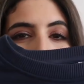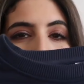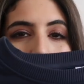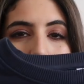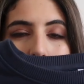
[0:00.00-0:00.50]

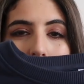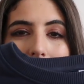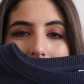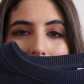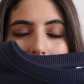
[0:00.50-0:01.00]

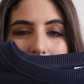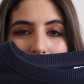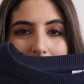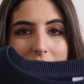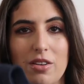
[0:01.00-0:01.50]
Amour, and I
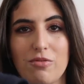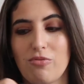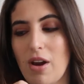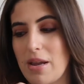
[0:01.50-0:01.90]
love the kind of